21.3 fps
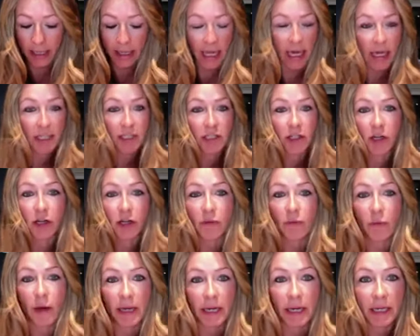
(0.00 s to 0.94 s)
then I started
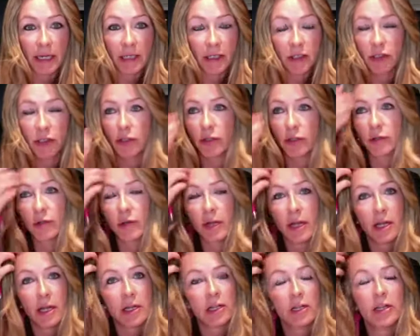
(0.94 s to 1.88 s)
running into,
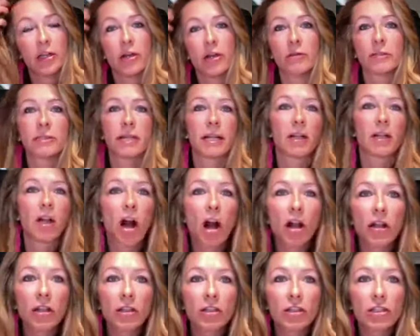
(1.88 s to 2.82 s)
you know,
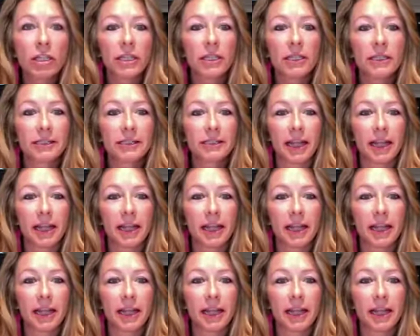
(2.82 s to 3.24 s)
psychologists.